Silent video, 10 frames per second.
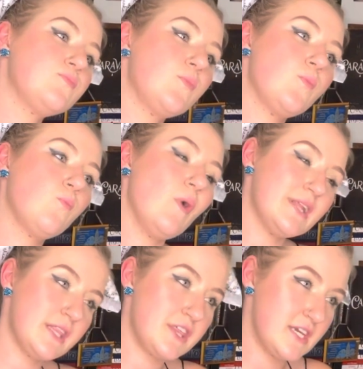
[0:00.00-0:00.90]
One of
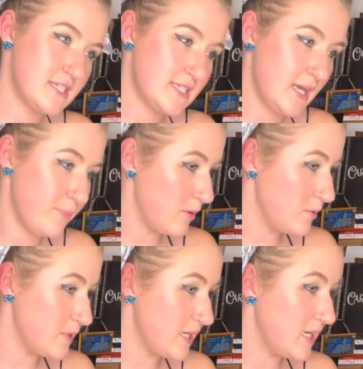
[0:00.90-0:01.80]
the things that I
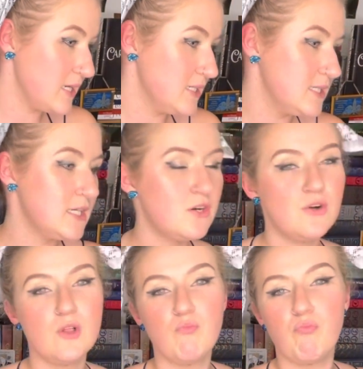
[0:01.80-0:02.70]
probably
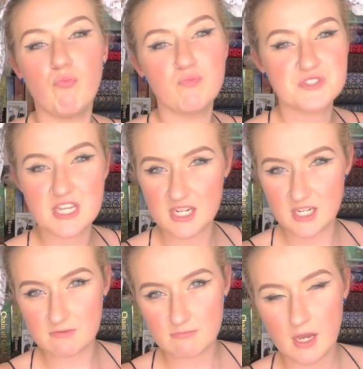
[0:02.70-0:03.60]
didn't,
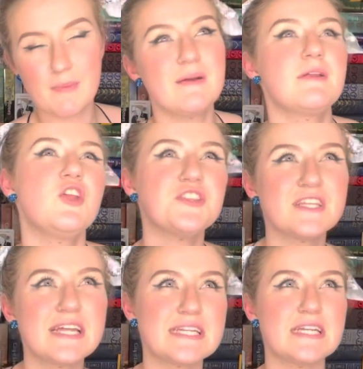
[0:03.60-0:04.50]
not that I
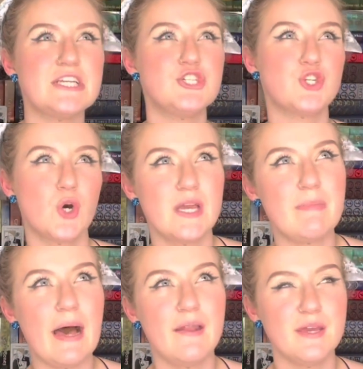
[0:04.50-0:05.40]
didn't enjoy about it,